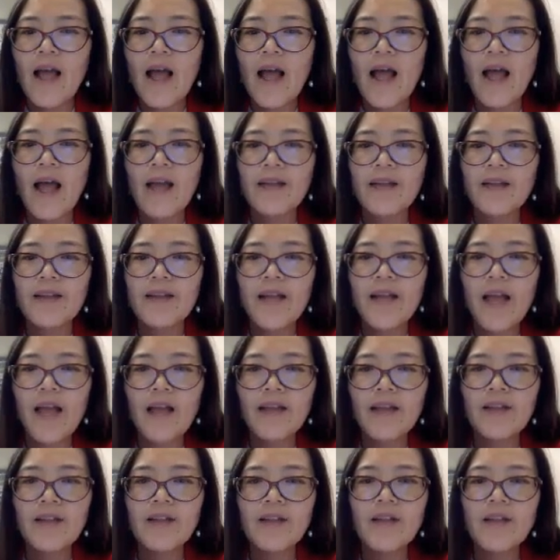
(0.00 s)
and
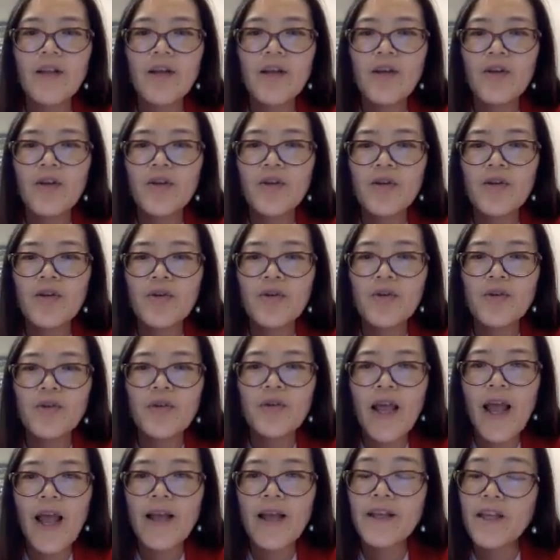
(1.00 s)
then you
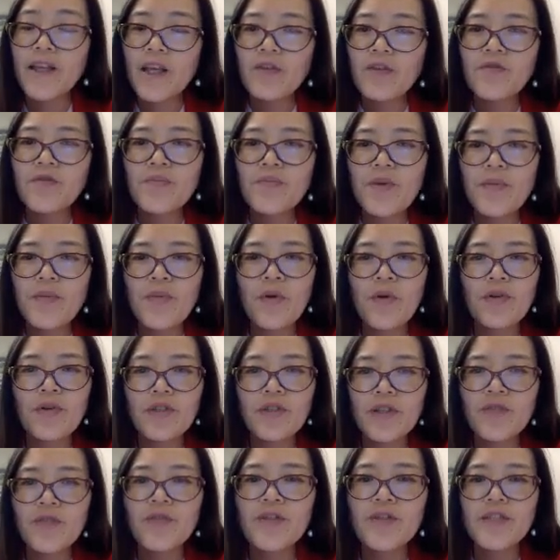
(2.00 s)
can give people
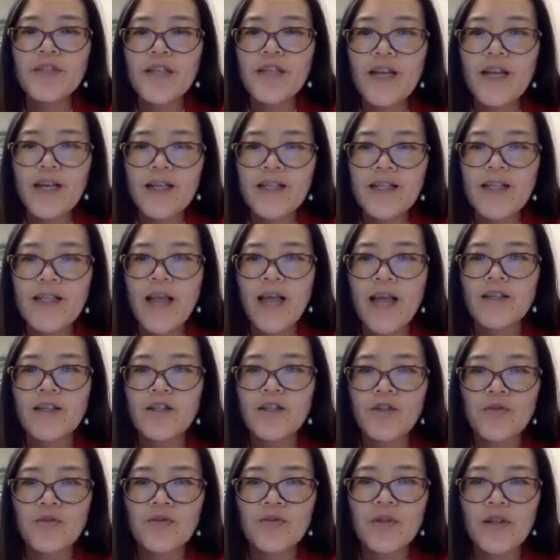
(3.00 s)
different
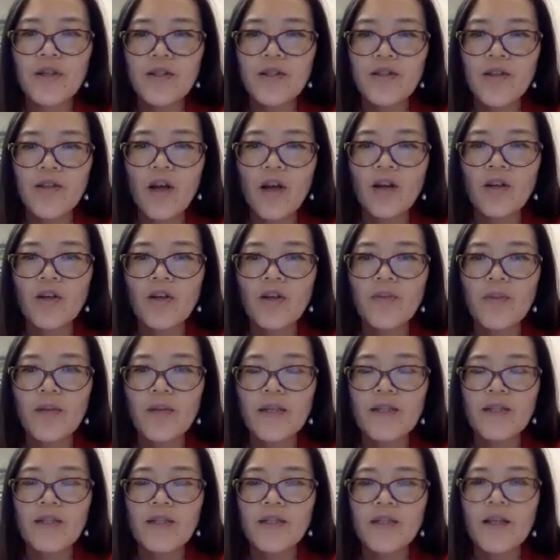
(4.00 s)
access to this
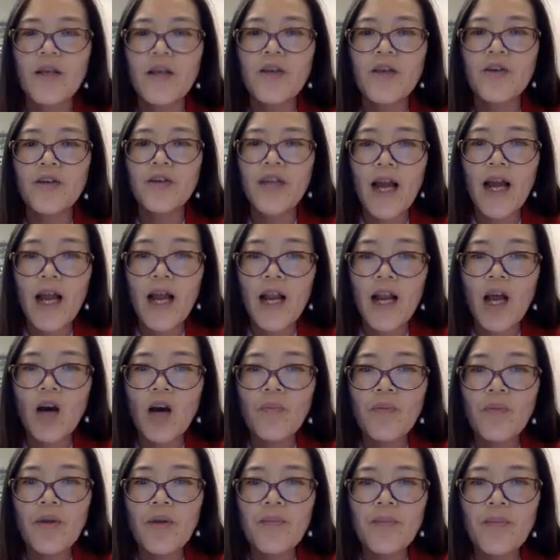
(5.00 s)
document. You can
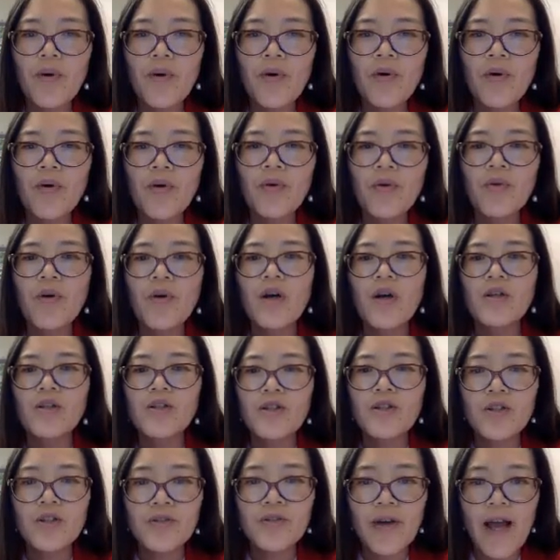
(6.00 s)
allow people
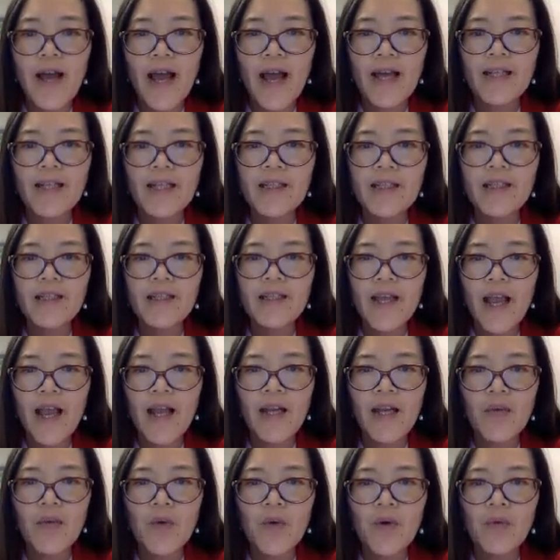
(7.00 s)
to edit.
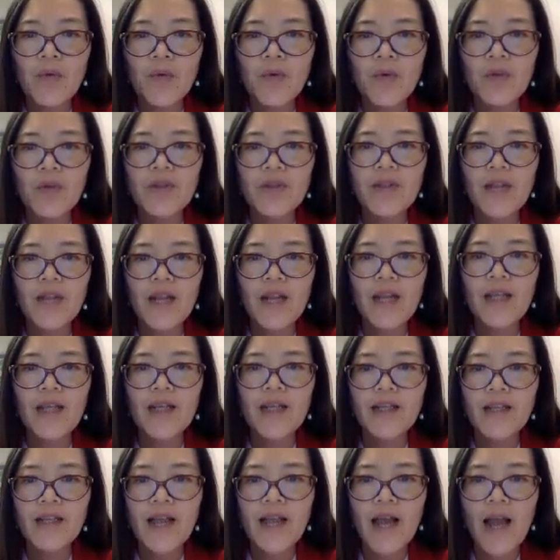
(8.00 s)
Anyone with the
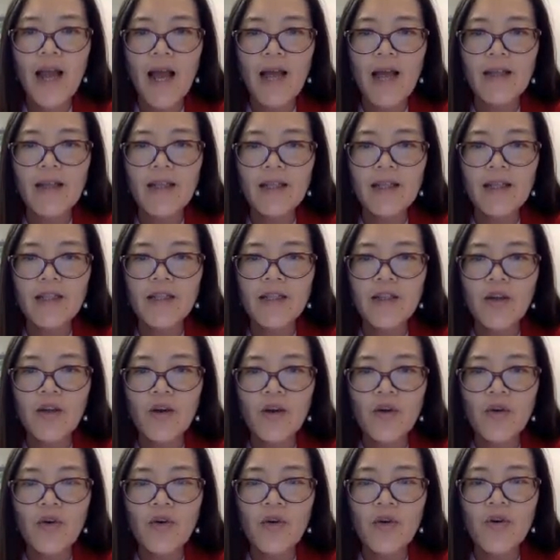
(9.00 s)
link can edit.
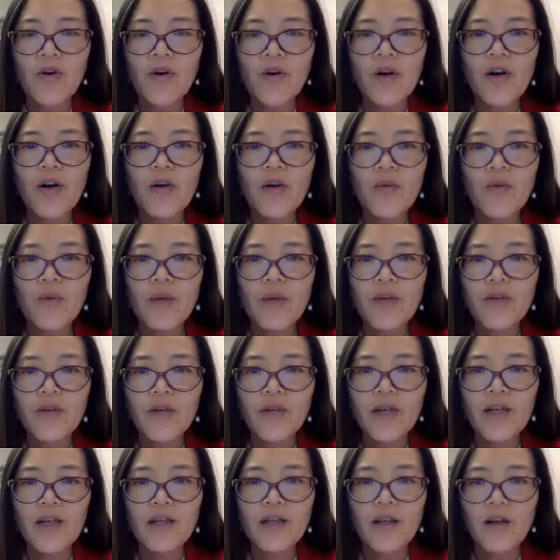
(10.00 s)
Or when you
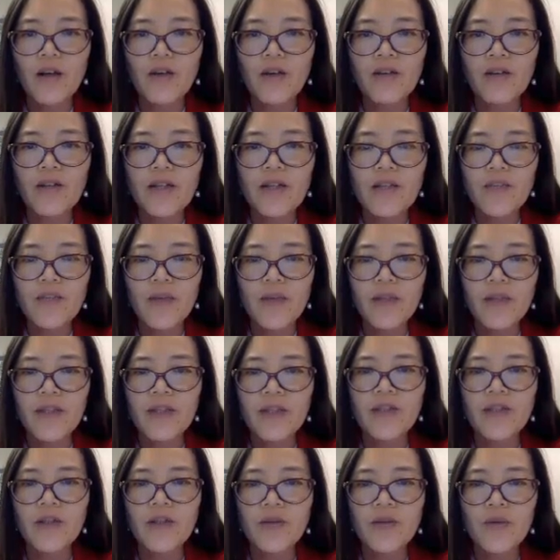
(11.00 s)
click on this
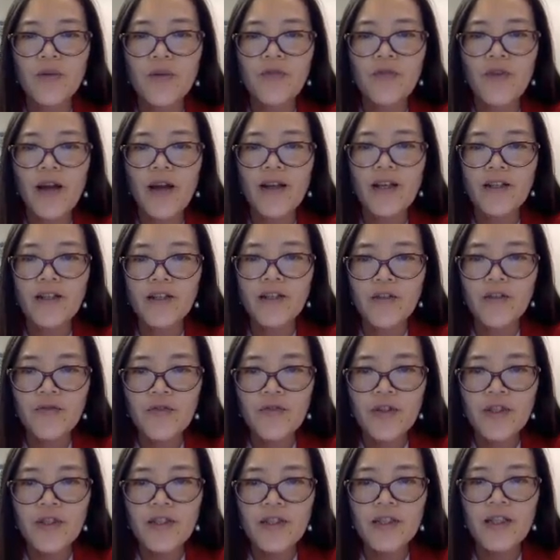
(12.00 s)
button, you will find
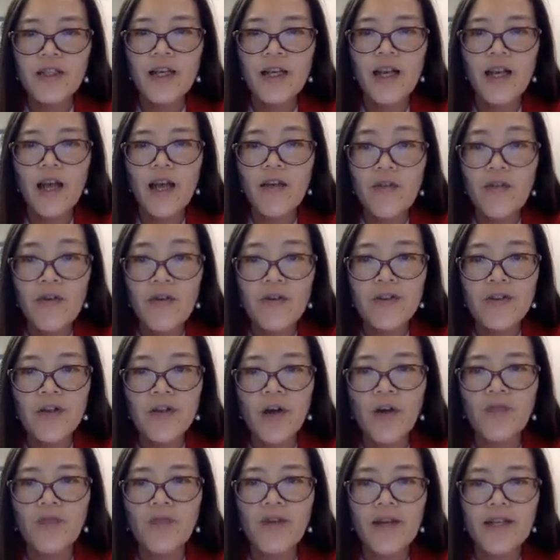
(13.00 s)
different levels
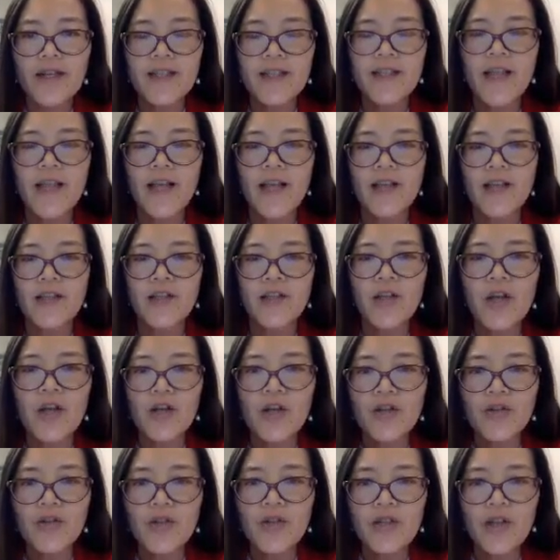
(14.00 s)
of access
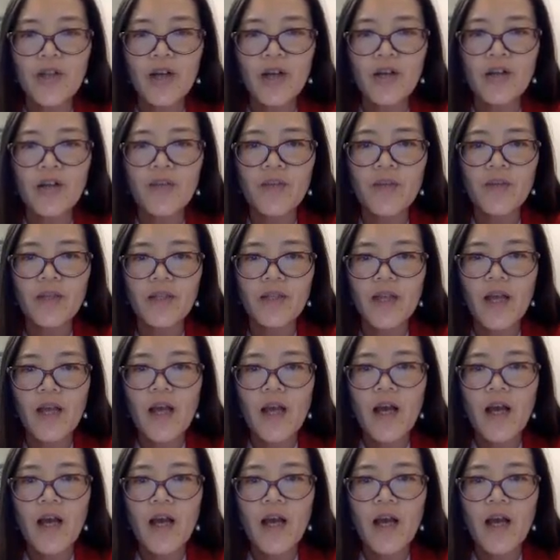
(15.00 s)
to the document.